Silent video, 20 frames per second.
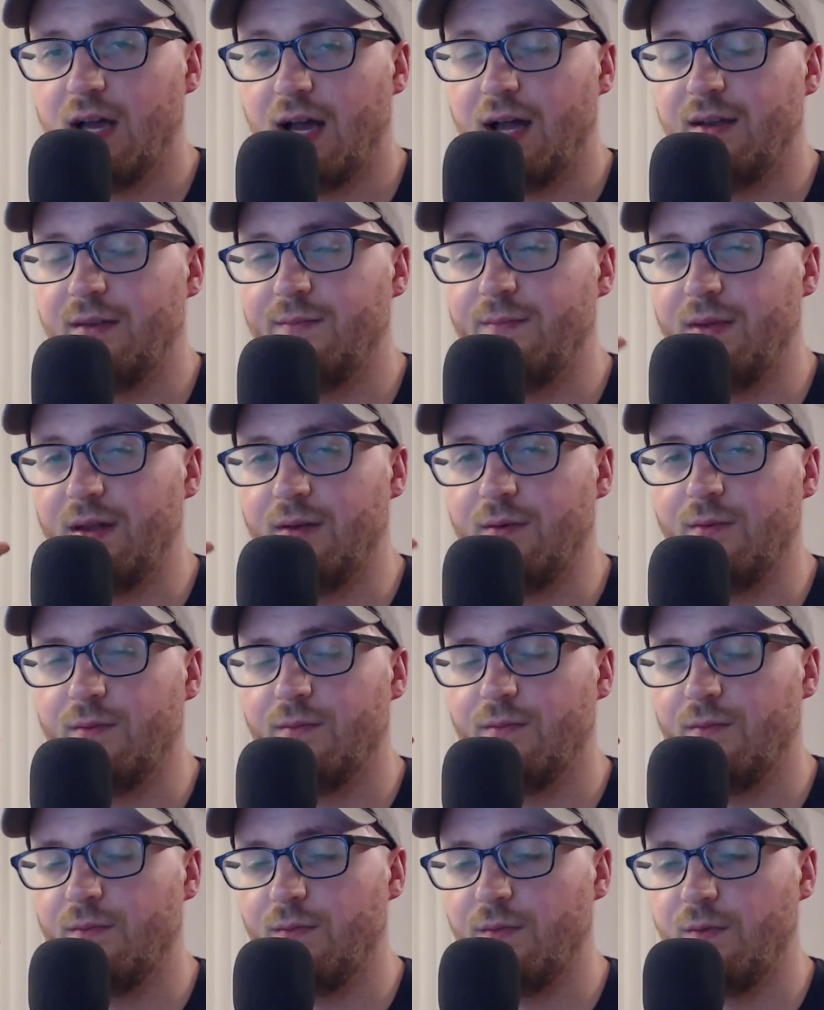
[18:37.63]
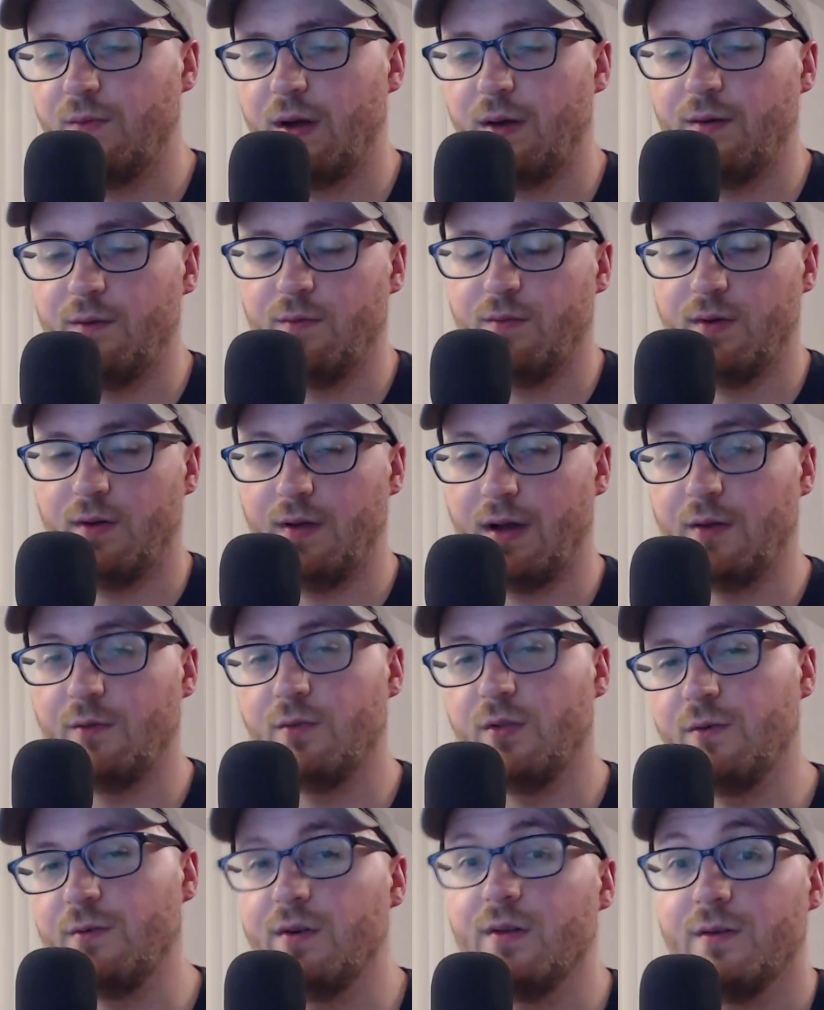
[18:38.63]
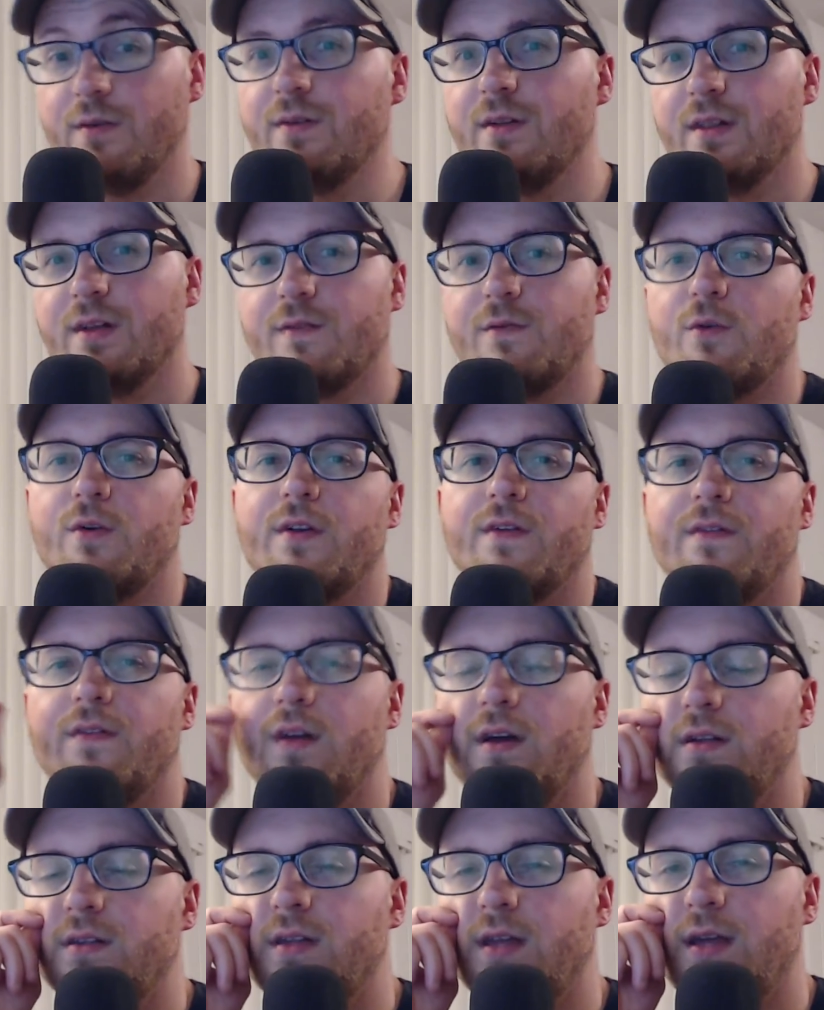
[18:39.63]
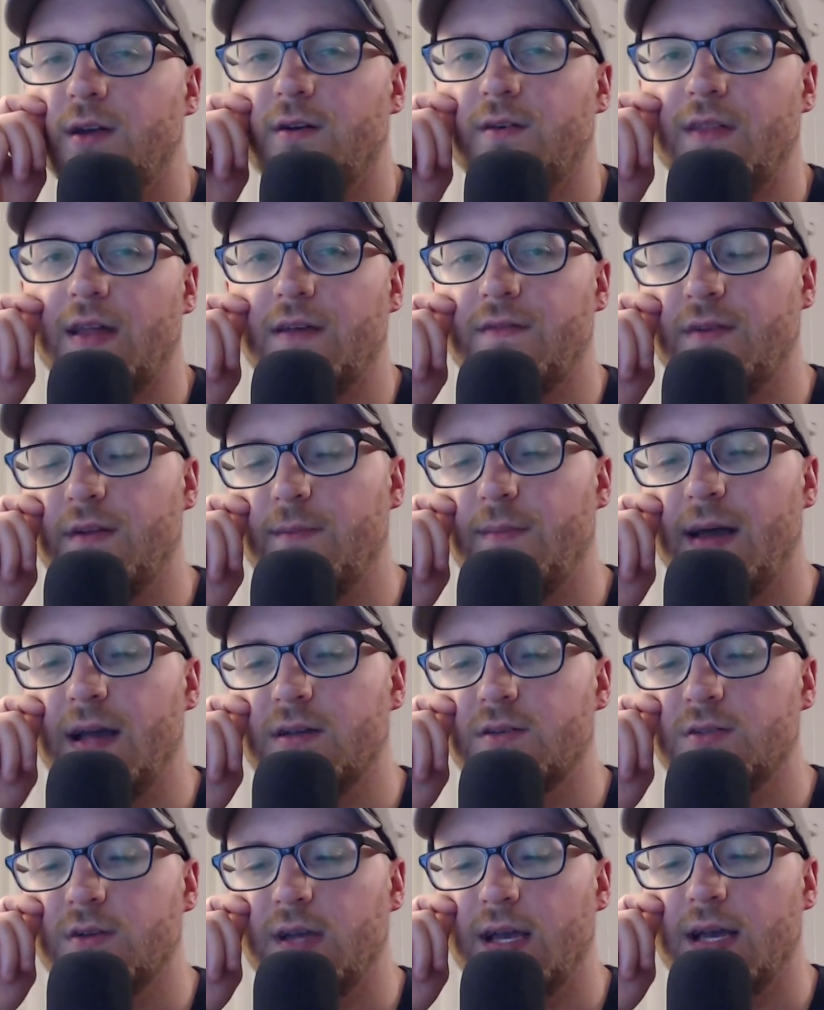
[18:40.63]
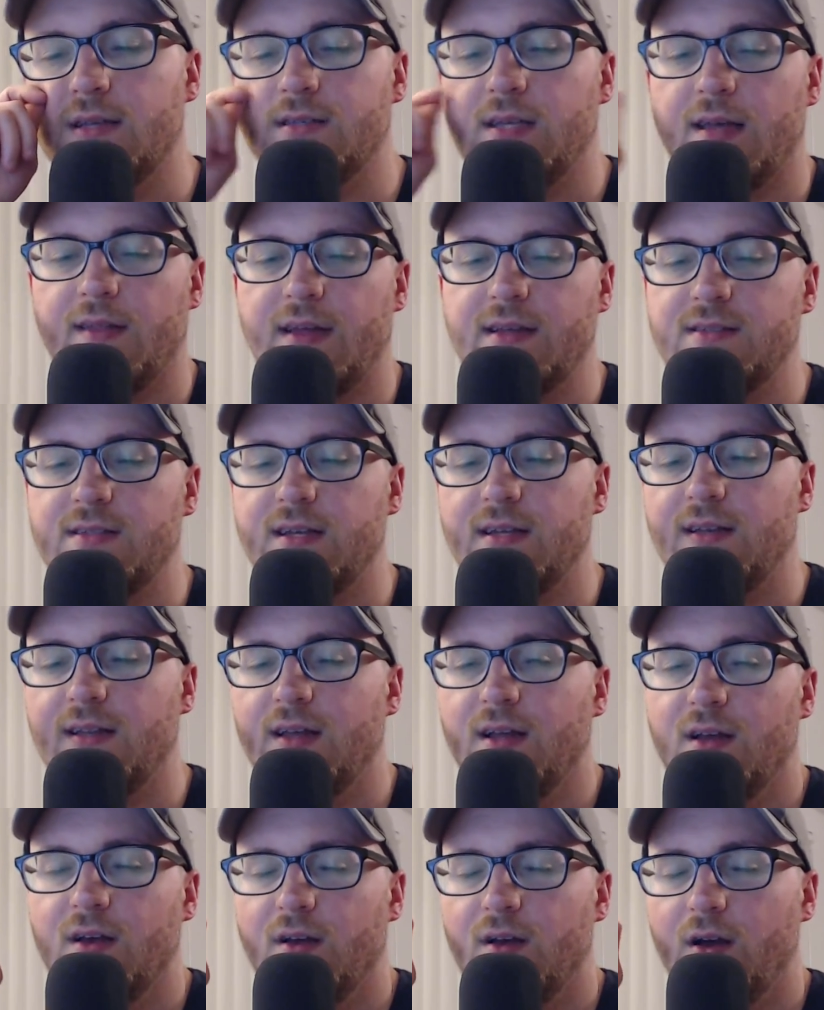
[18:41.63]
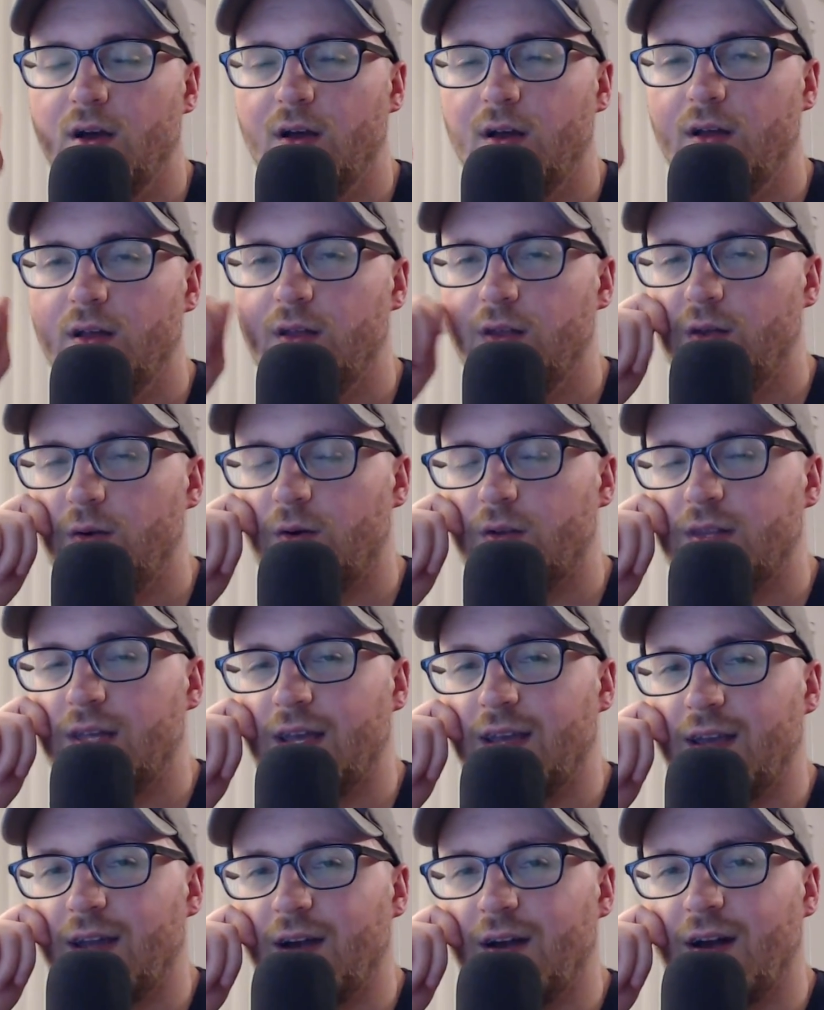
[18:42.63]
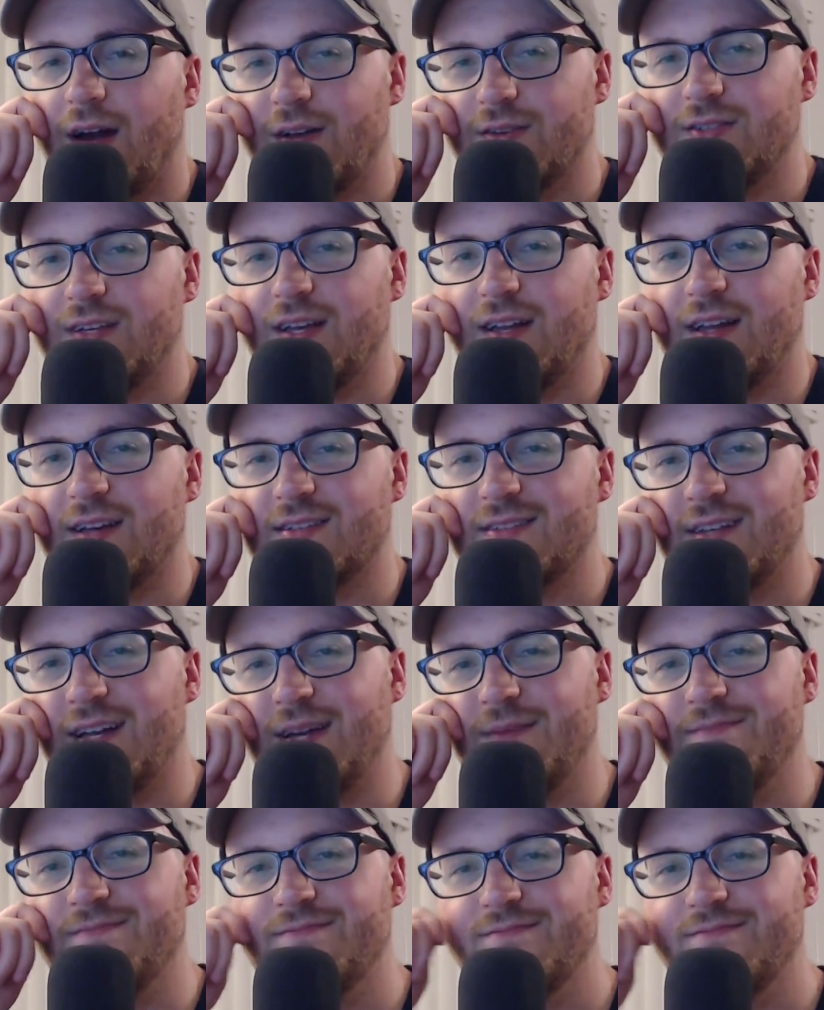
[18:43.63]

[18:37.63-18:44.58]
I'd really look forward to hearing that feedback. So guys, yeah, that's it. You all take care. I'll see you next time.